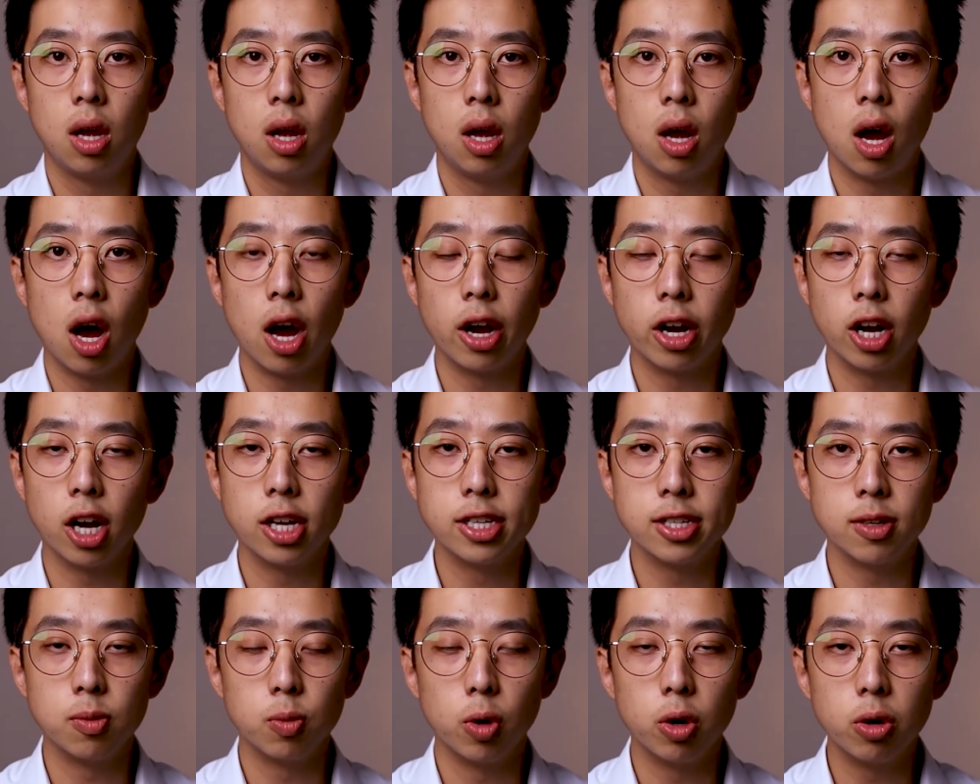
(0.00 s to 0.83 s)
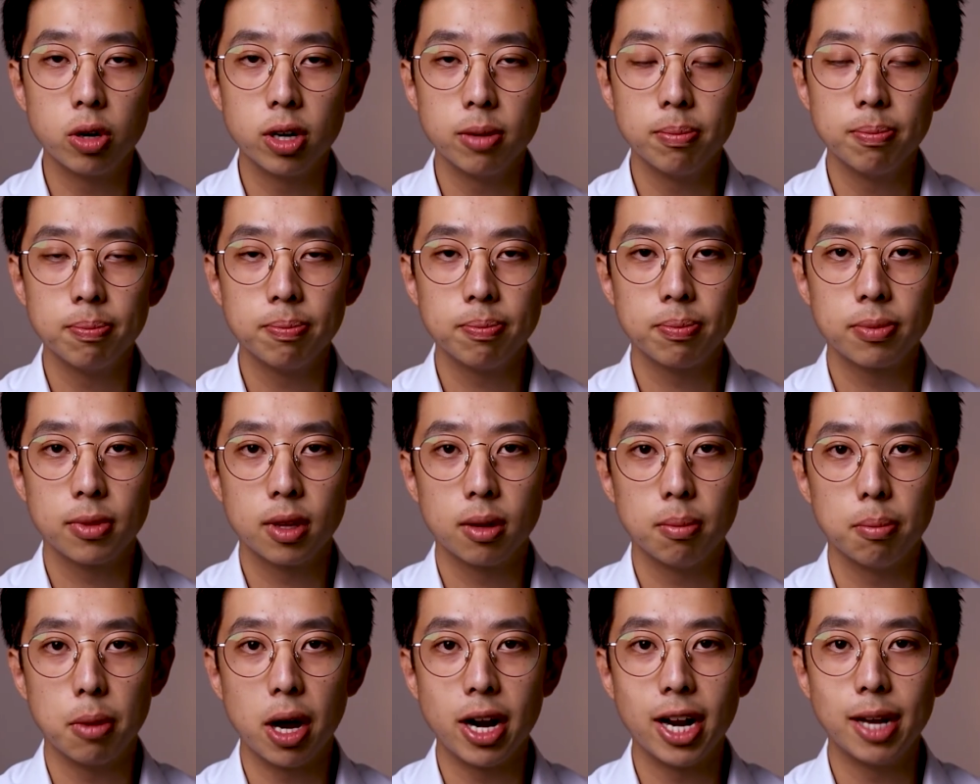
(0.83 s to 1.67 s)
Hi guys and welcome.
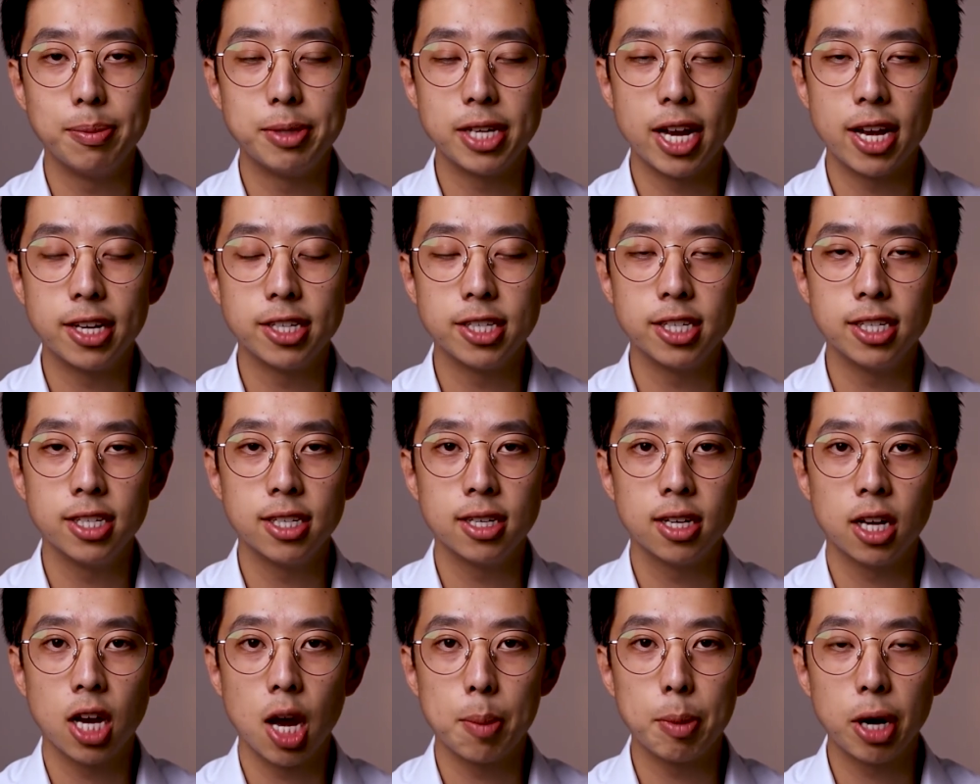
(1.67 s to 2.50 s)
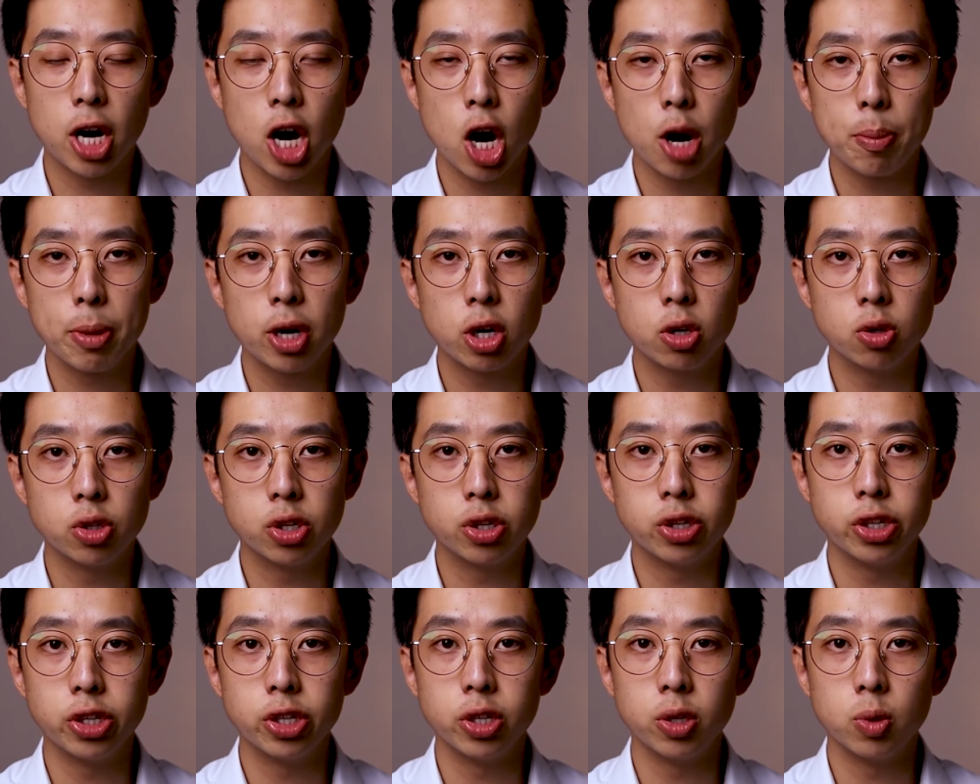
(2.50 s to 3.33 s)
My name's Andy. I'm a current medical
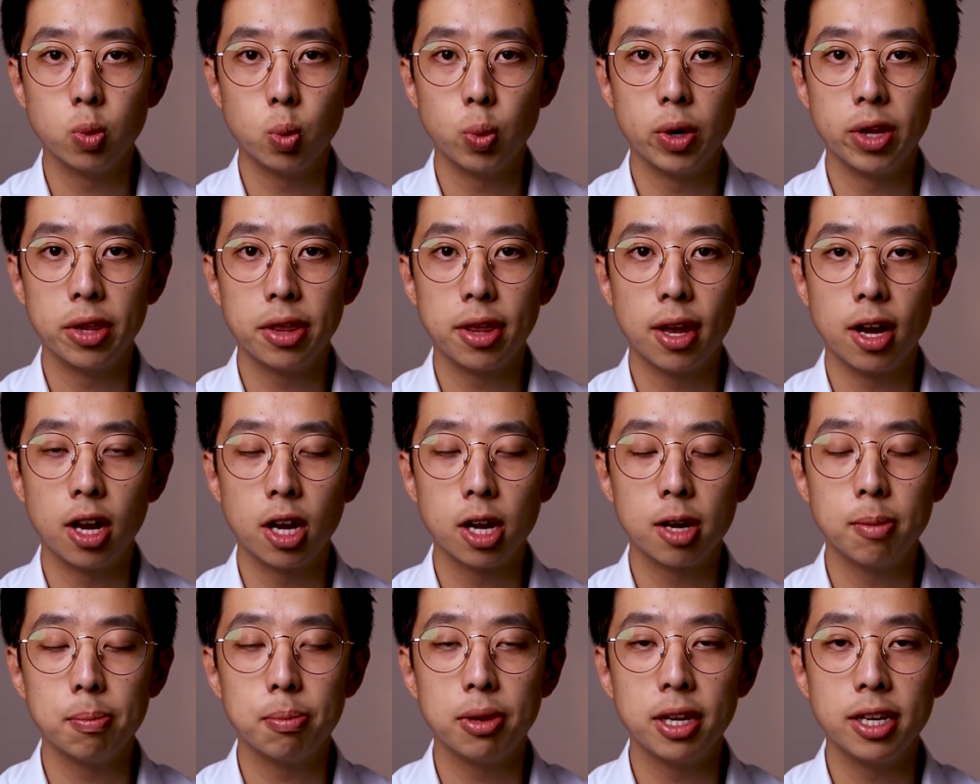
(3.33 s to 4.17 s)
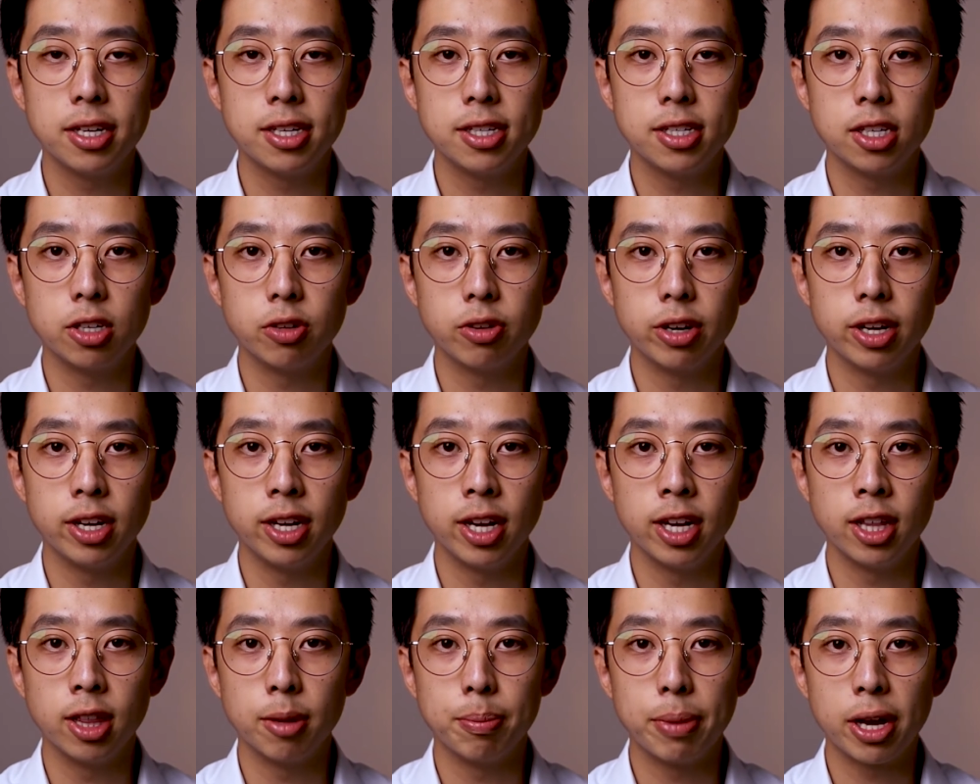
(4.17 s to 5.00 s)
student with a completed degree
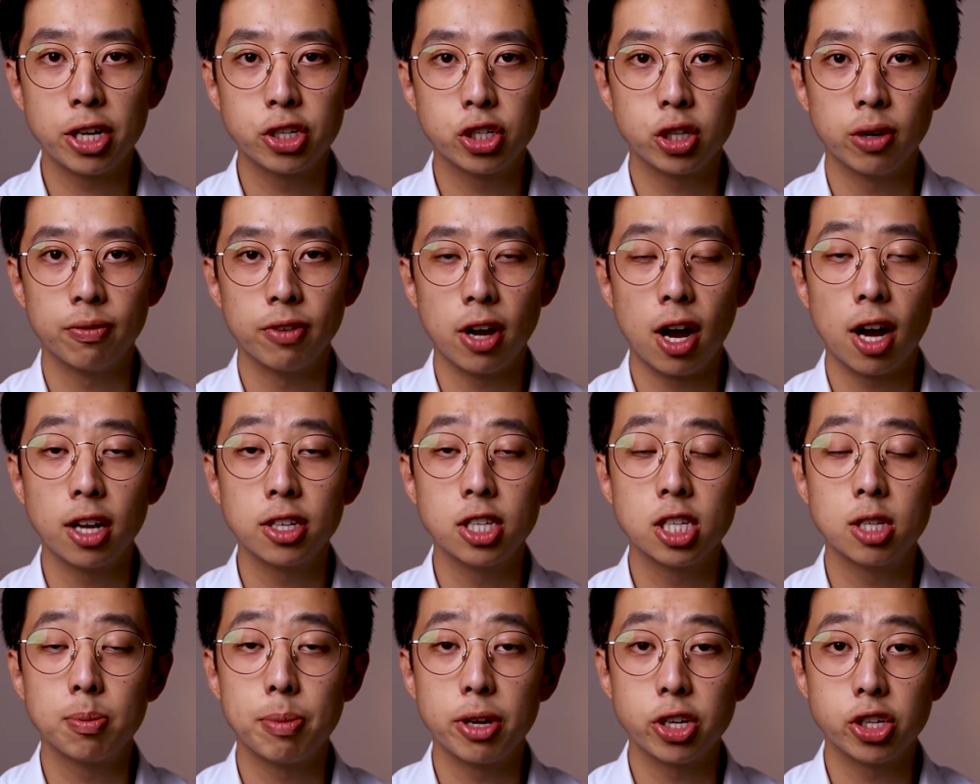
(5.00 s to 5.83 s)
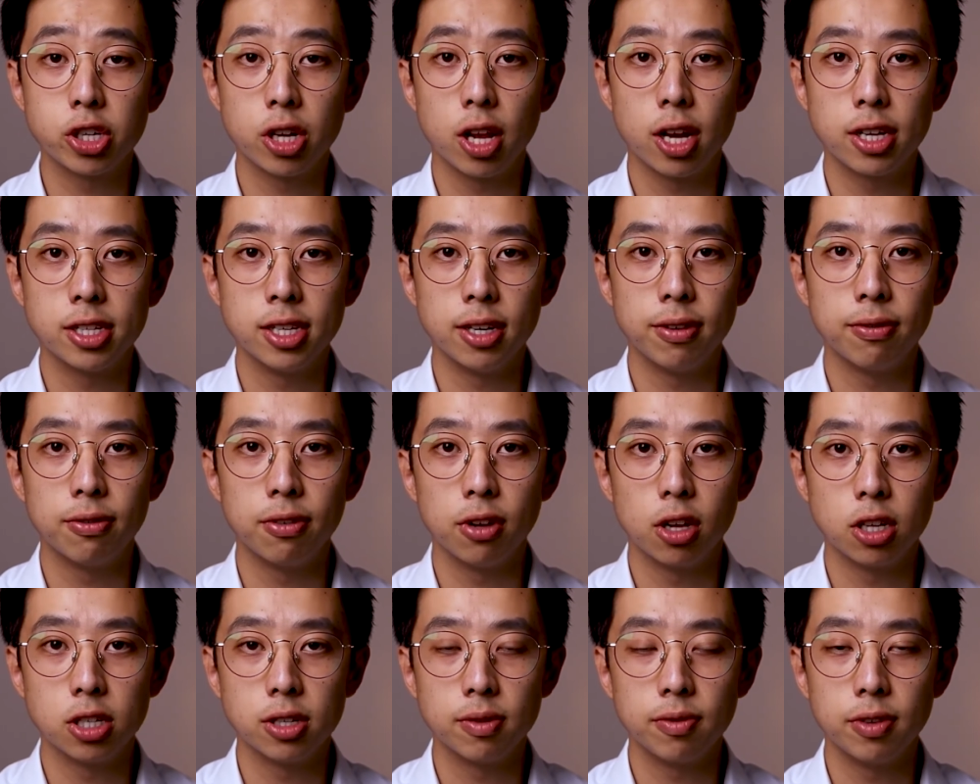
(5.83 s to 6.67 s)
in the Bachelor of Arts specializing in
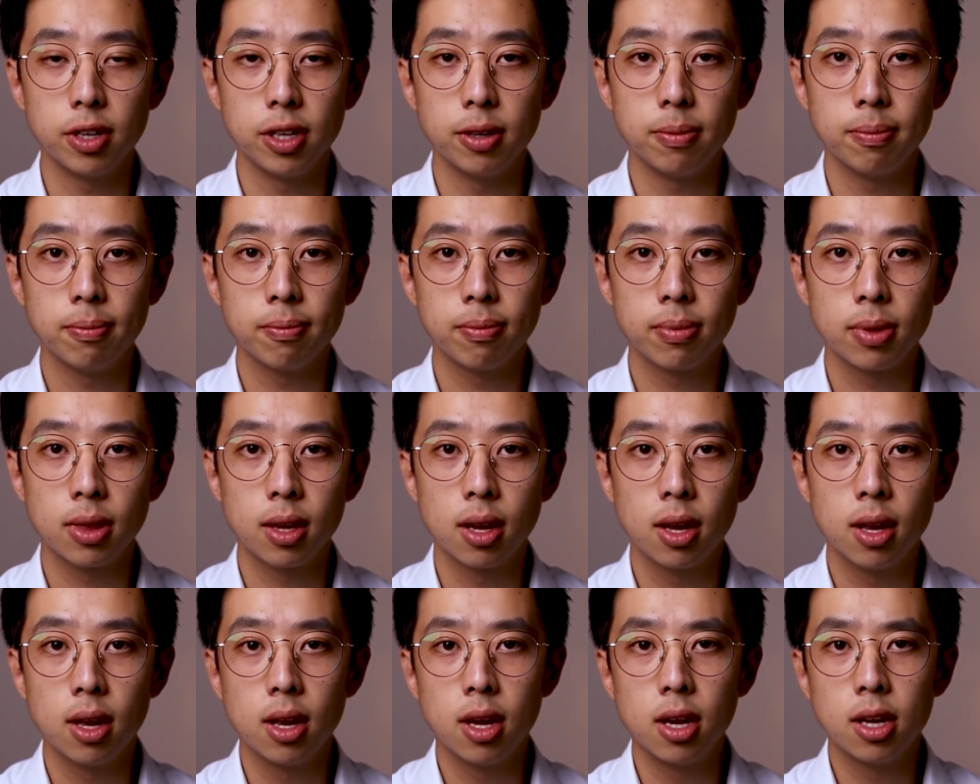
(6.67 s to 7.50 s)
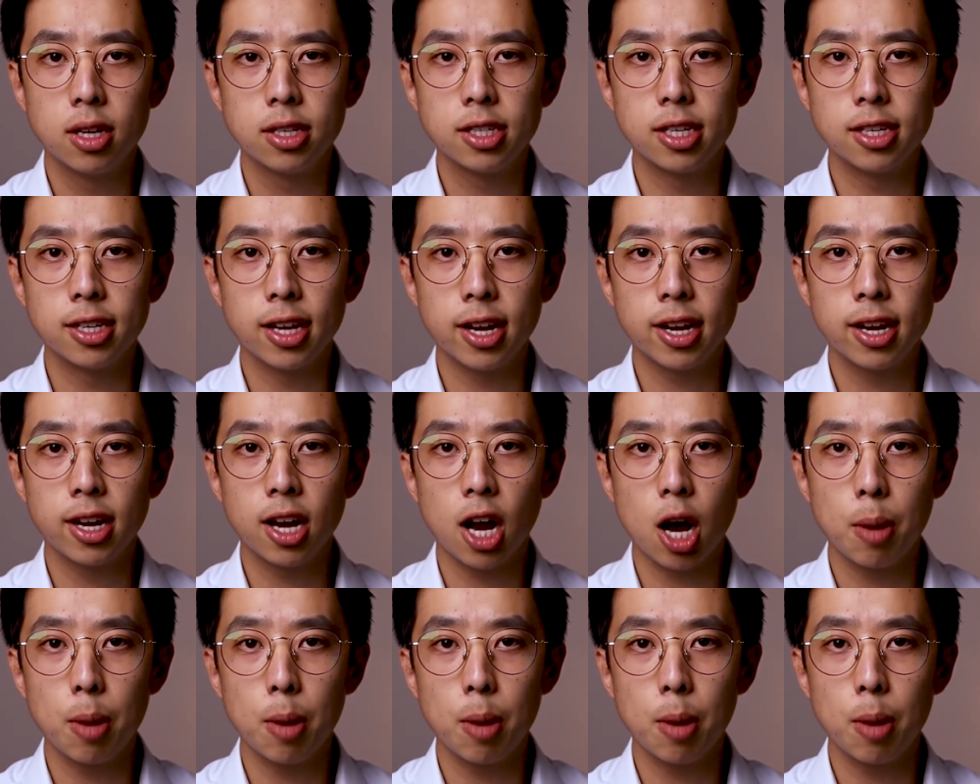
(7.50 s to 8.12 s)
philosophy. Today,